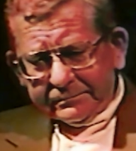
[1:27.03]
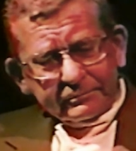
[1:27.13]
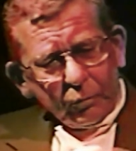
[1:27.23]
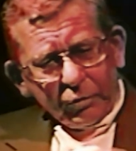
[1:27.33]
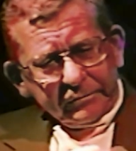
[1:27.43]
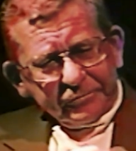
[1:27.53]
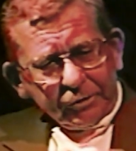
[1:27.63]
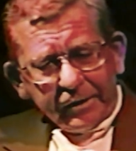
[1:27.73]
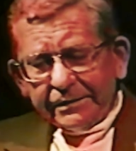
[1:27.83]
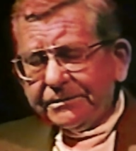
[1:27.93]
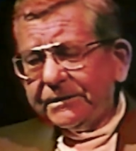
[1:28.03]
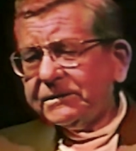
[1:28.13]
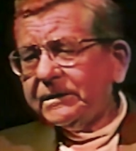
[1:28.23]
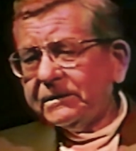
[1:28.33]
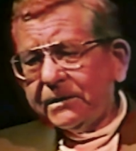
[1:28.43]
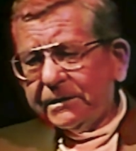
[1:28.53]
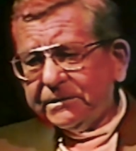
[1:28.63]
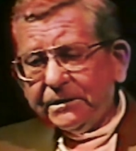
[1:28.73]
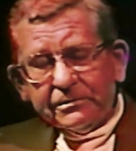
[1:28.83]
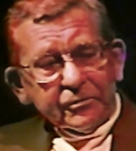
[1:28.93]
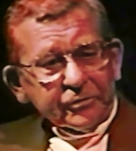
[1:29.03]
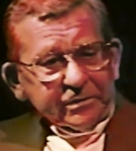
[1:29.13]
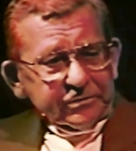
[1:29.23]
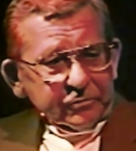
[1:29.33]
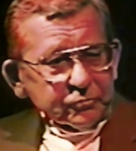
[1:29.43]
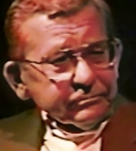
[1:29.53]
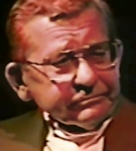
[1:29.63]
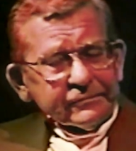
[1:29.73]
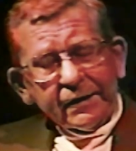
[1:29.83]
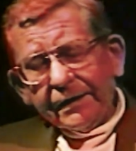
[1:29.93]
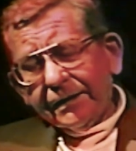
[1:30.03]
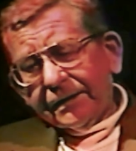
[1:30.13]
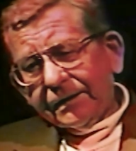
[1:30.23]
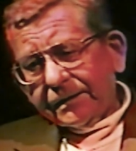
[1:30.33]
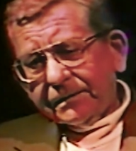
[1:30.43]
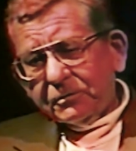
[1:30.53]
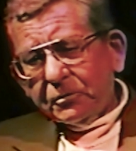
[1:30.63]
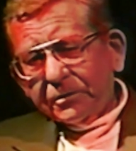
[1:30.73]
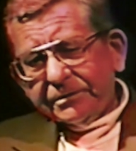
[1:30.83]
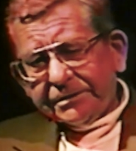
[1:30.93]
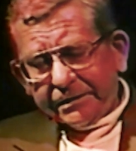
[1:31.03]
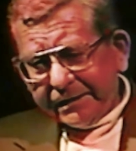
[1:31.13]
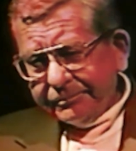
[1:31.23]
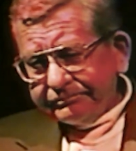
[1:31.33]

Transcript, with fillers: born July 16, 1932, in New York City.